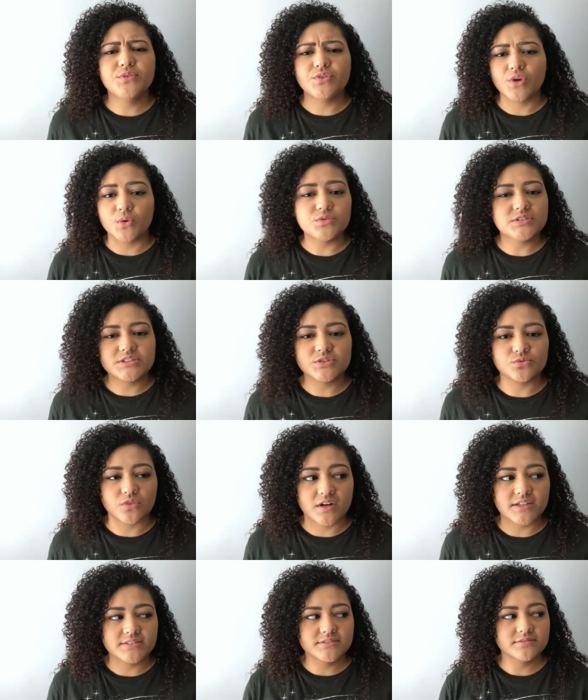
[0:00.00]
do noses
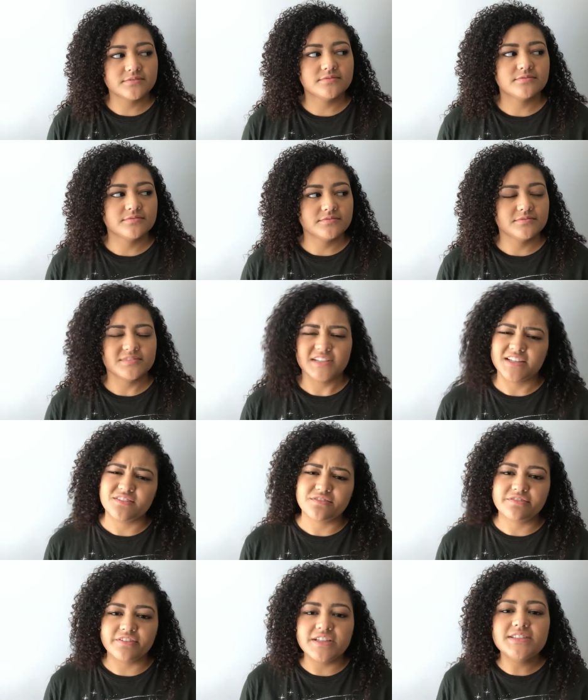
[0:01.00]
run
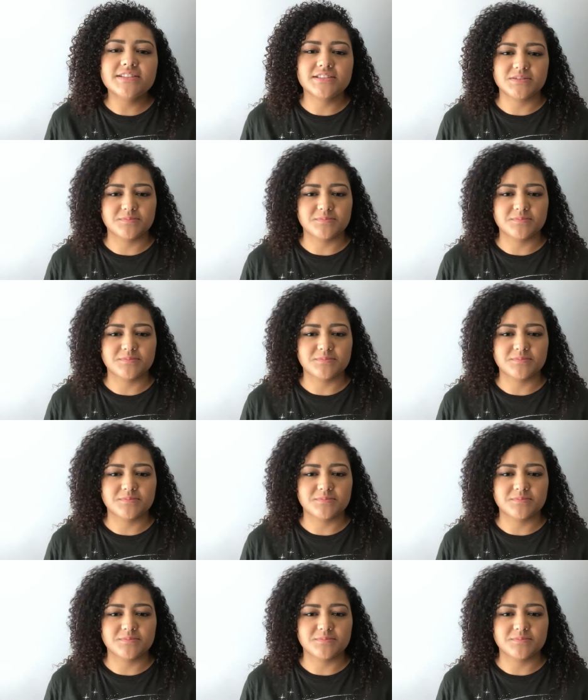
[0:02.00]
and feet